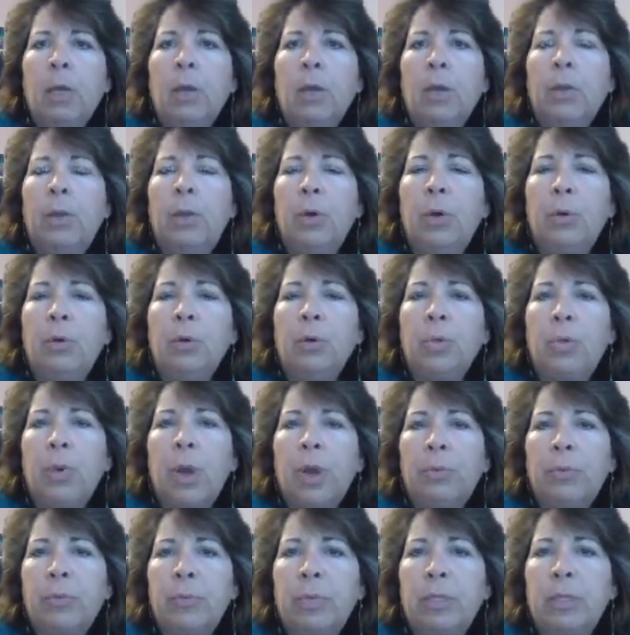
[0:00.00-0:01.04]
Those
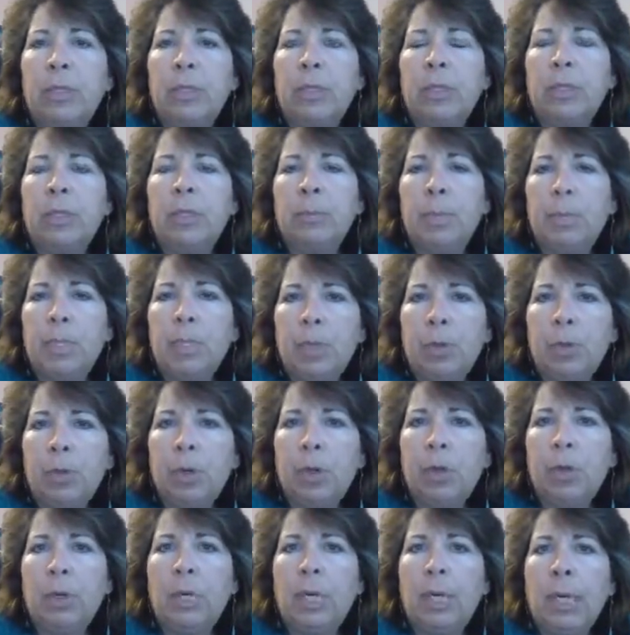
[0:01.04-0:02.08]
references and
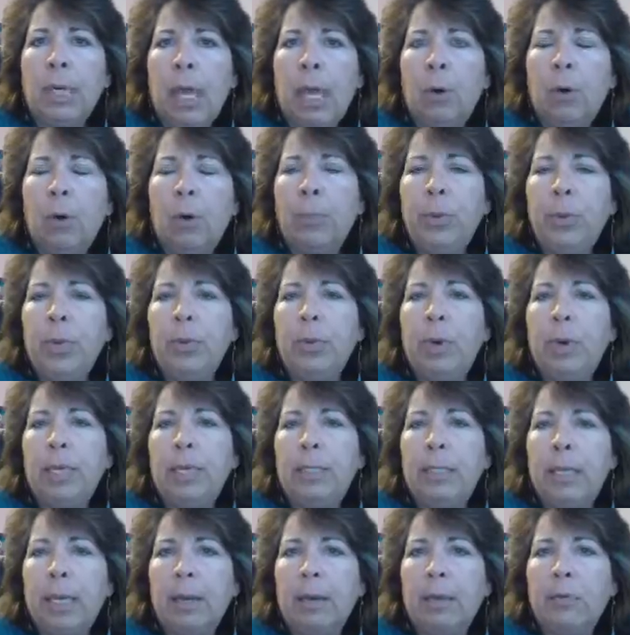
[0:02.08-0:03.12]
material can help you
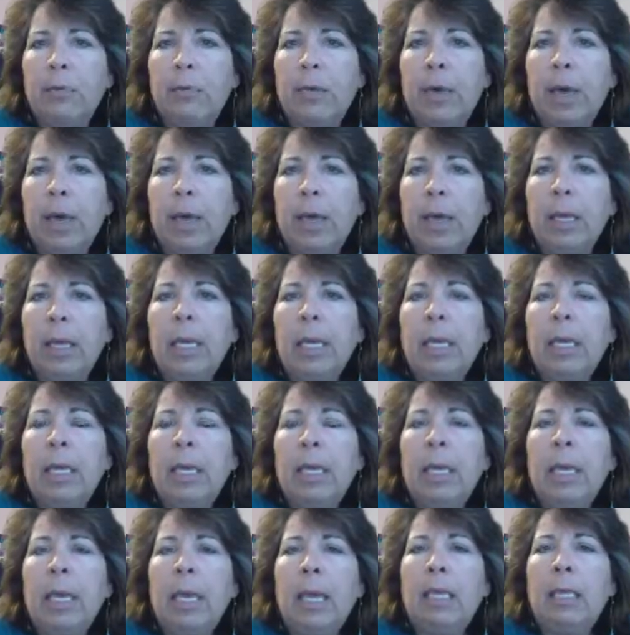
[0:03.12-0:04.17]
identify
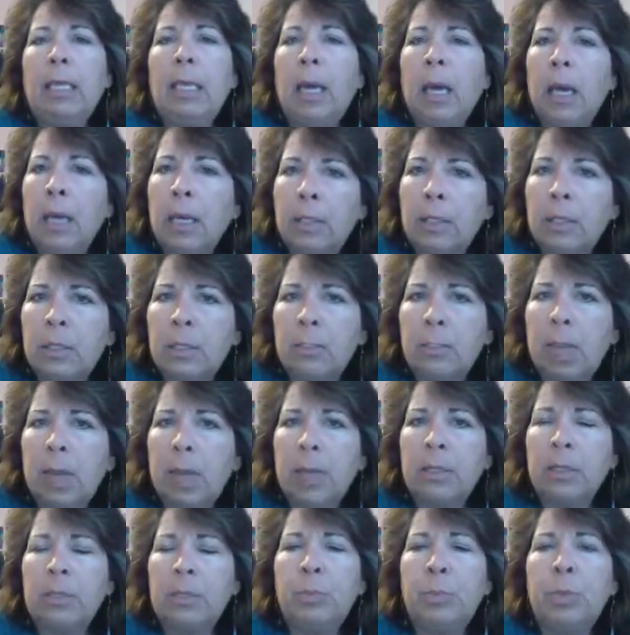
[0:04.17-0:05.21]
and
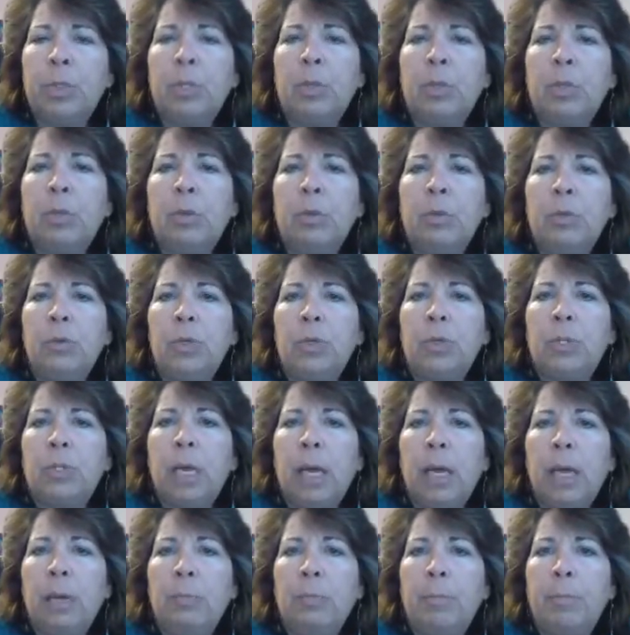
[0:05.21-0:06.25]
customize. Please don't just
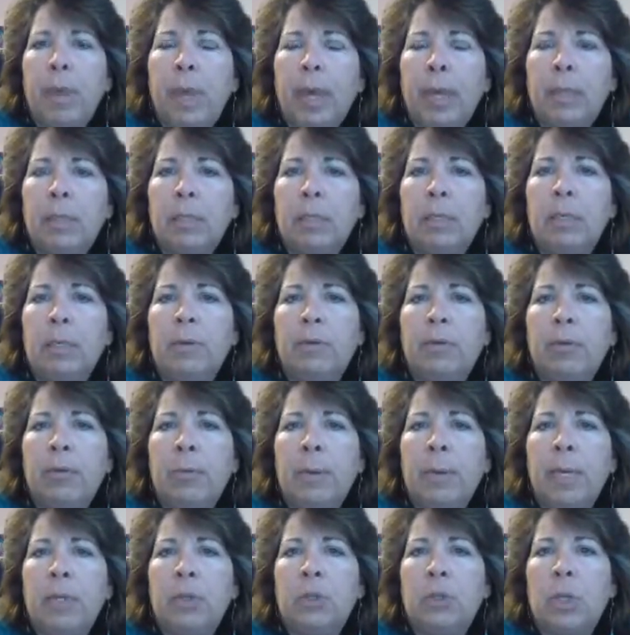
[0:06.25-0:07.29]
cut and paste
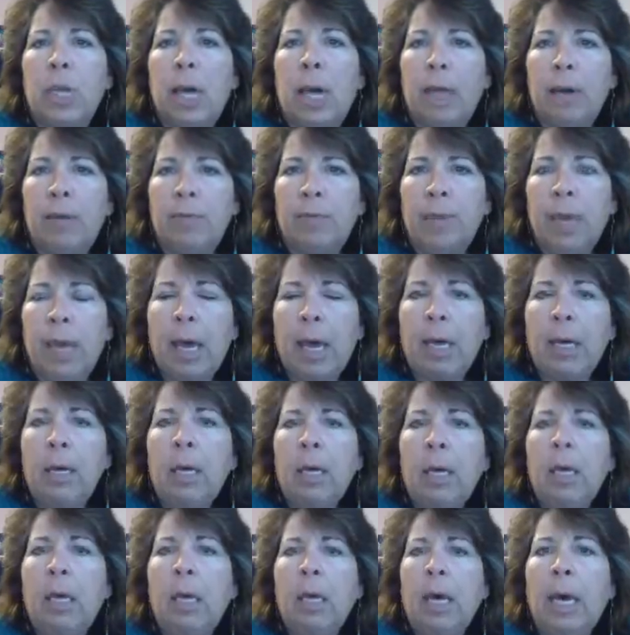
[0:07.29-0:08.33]
information out of that.
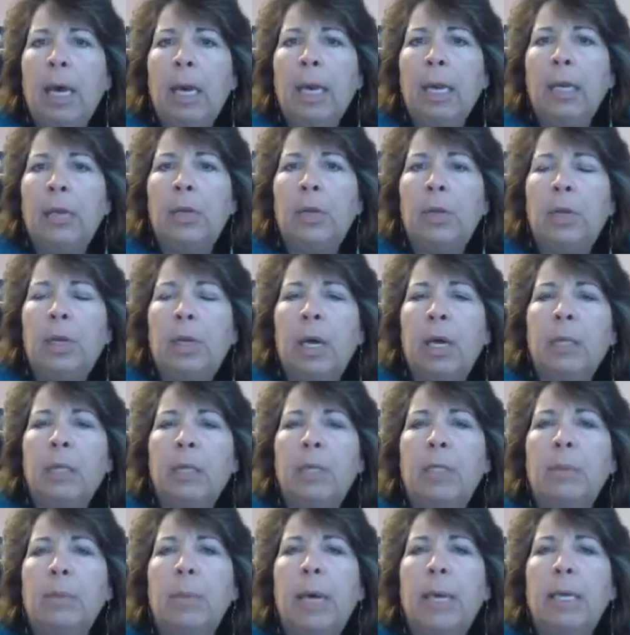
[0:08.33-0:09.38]
I'd like you to
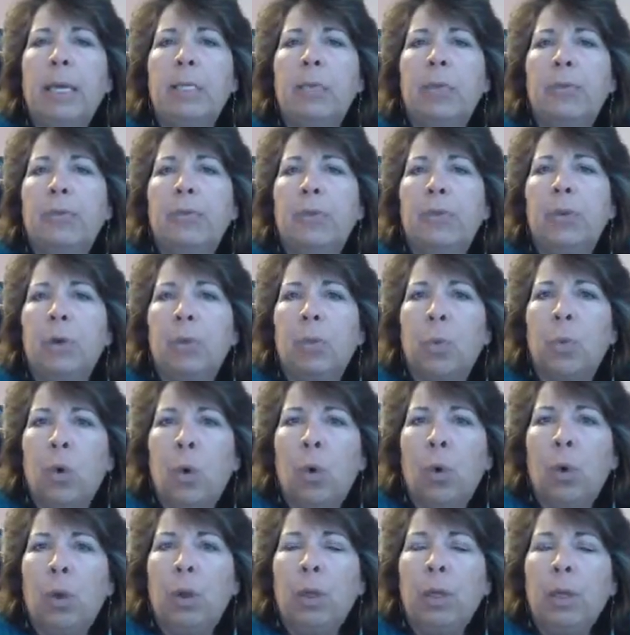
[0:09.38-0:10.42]
customize it for your
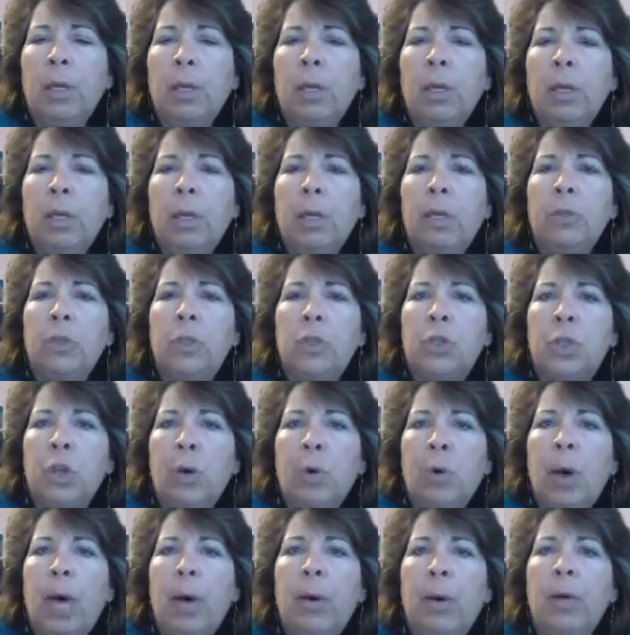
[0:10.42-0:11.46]
role and
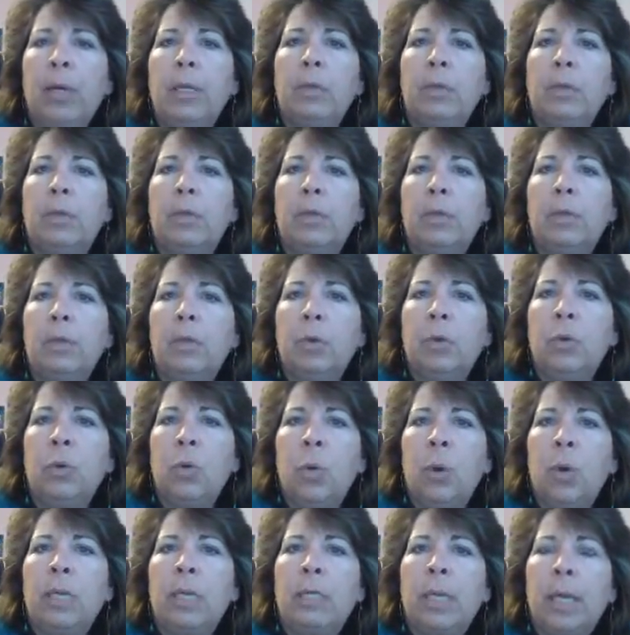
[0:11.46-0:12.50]
show how it's
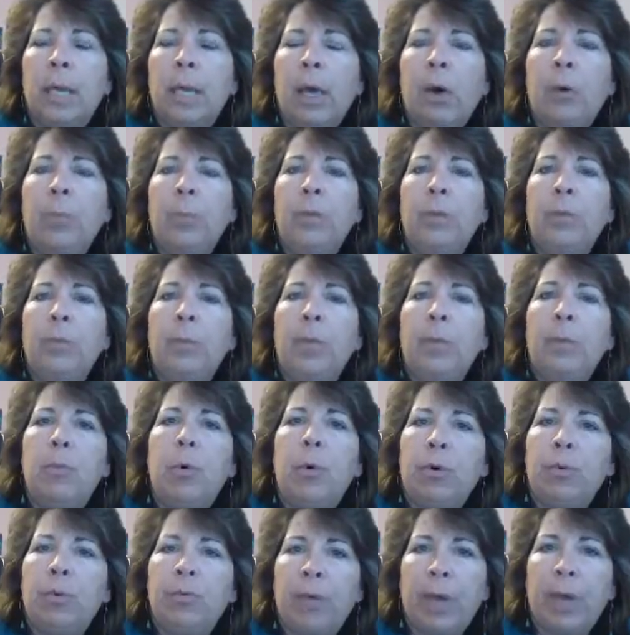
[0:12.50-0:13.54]
going to help you be
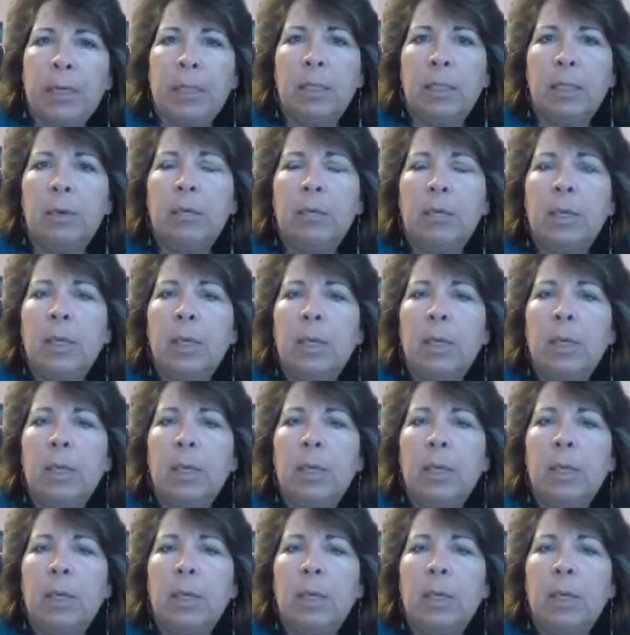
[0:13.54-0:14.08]
more effective.